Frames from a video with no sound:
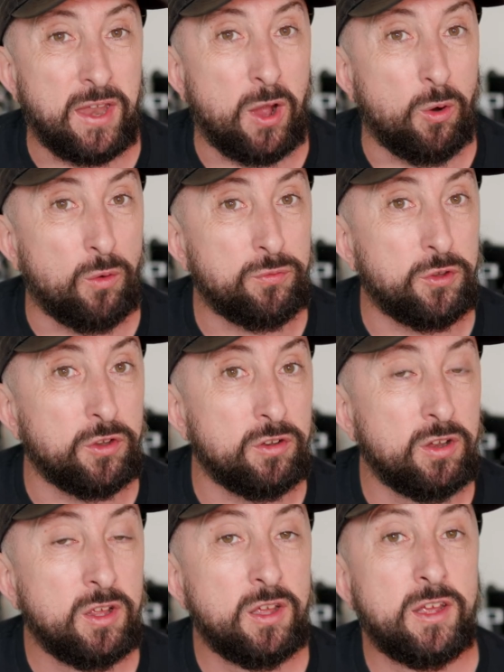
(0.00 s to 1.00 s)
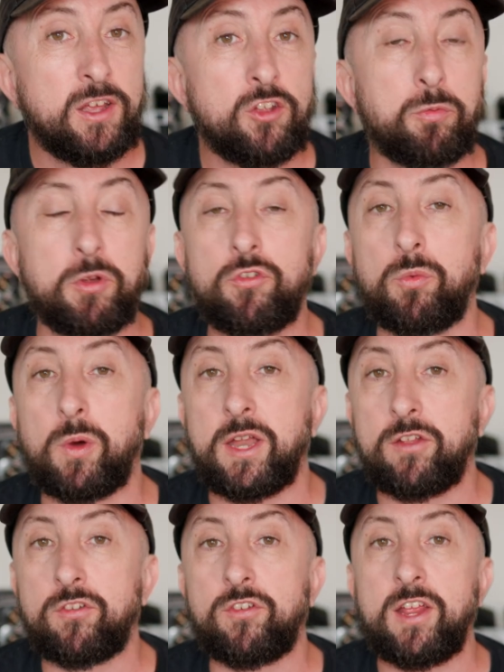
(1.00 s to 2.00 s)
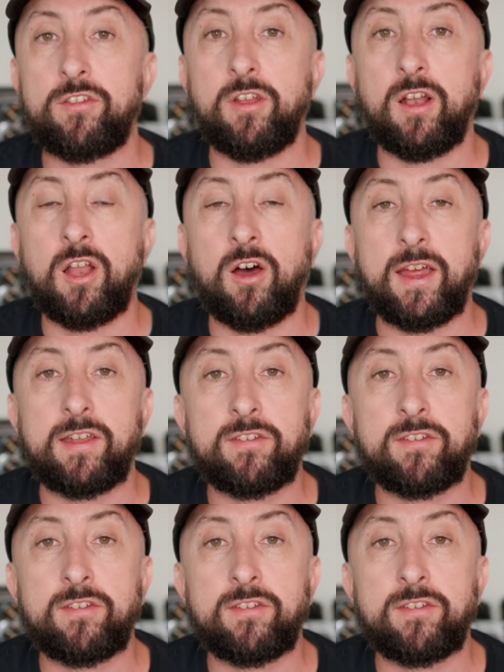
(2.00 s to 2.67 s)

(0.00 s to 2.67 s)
that often, especially when it's decent light.